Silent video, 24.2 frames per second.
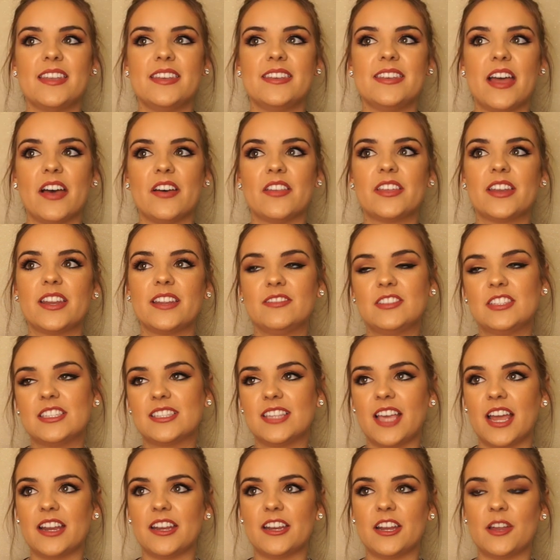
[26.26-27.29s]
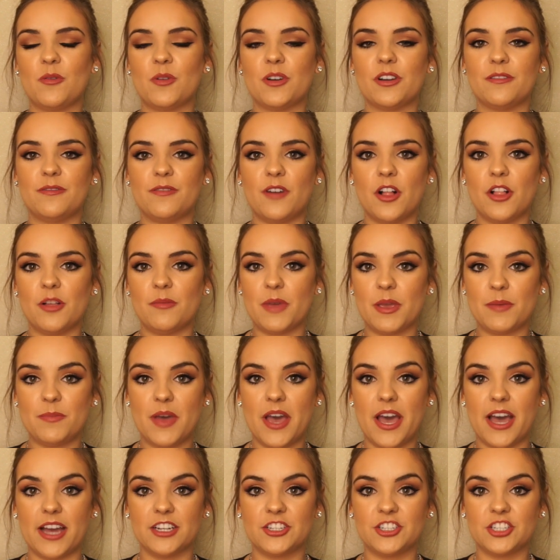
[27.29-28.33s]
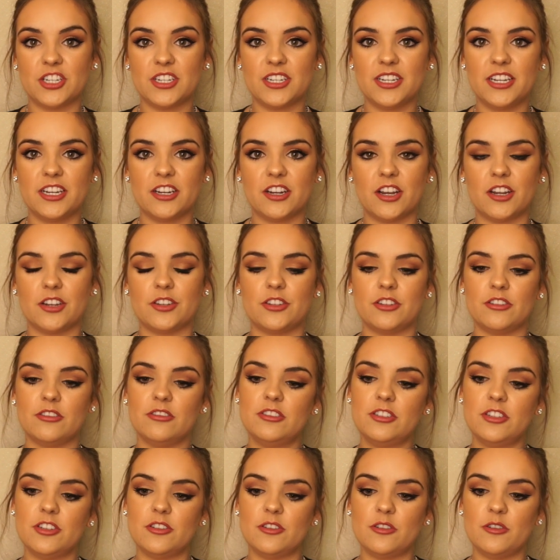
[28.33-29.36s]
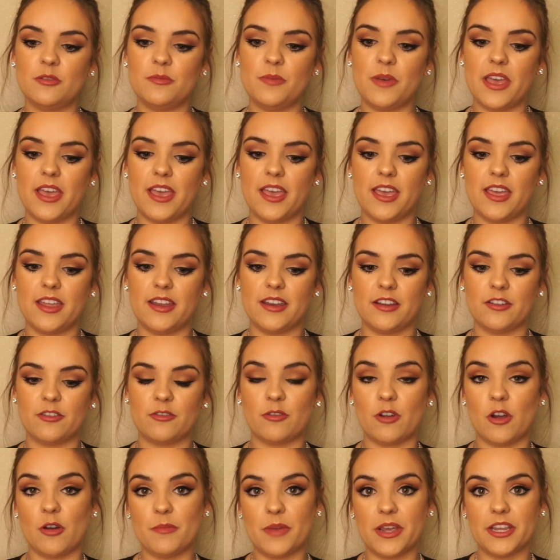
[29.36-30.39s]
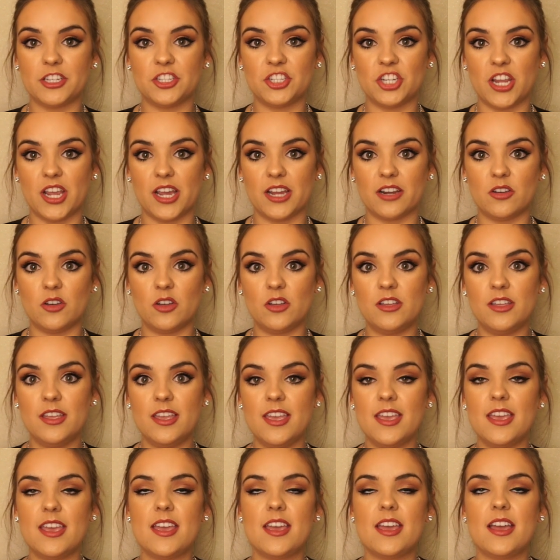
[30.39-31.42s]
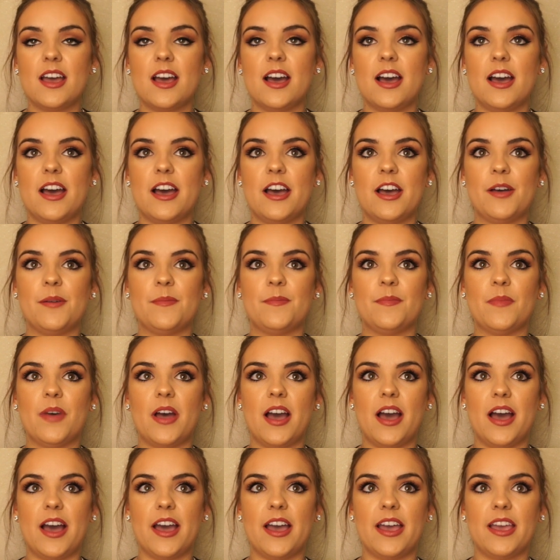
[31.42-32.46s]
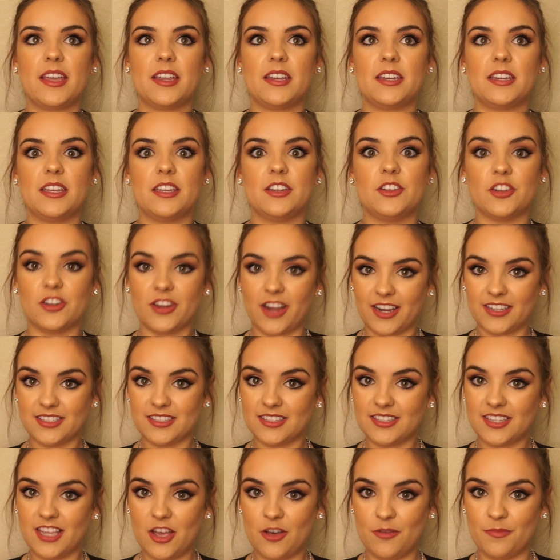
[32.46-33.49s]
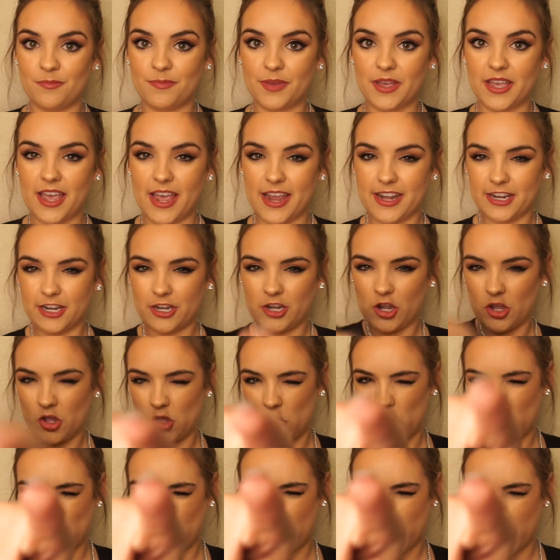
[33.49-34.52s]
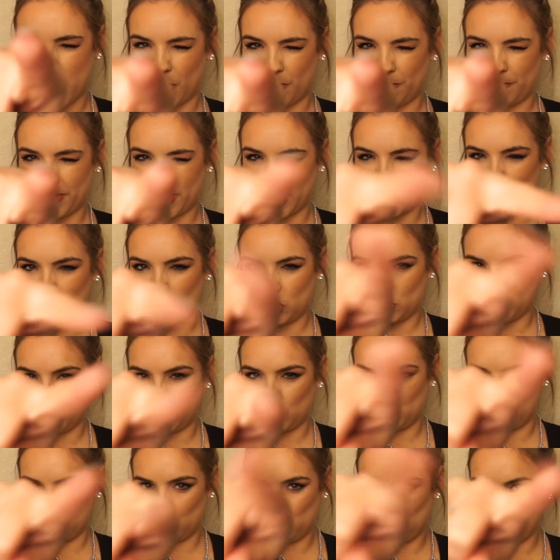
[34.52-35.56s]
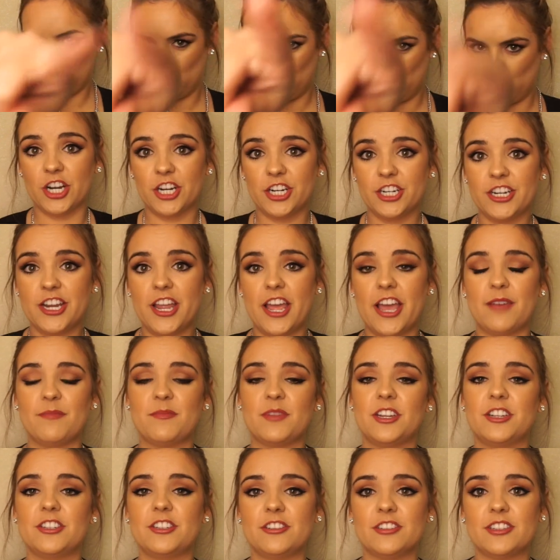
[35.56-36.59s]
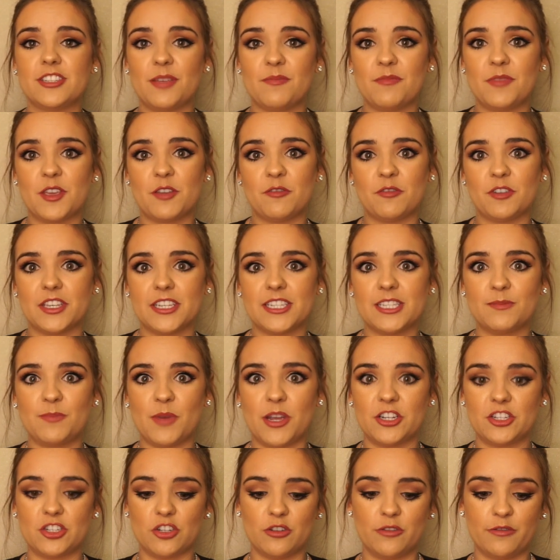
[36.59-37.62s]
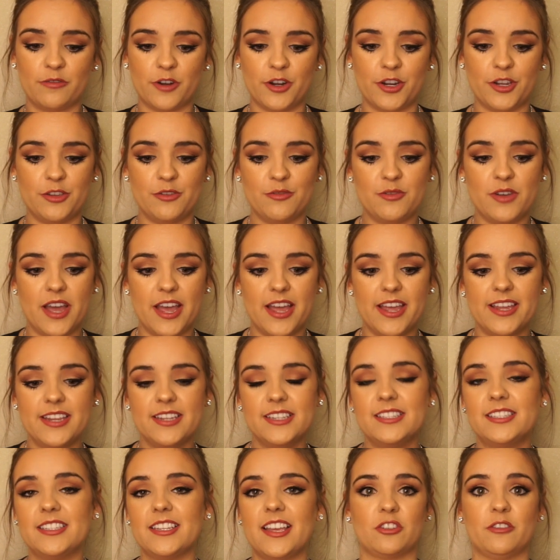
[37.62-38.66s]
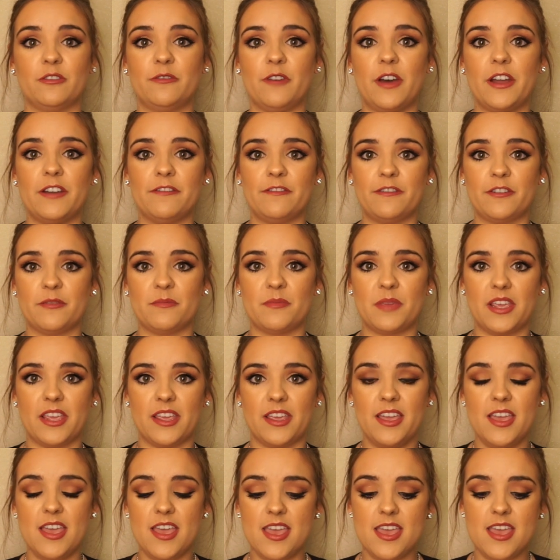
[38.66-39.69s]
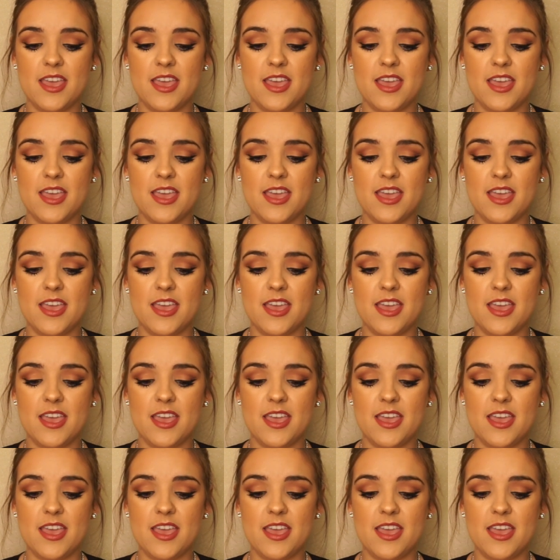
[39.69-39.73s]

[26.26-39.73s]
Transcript: Now that I've decided I wanna follow my passion here on YouTube and grow my channel, um, I need your guys' help. I need your help. I'm gonna do something really special for you guys. Fun for me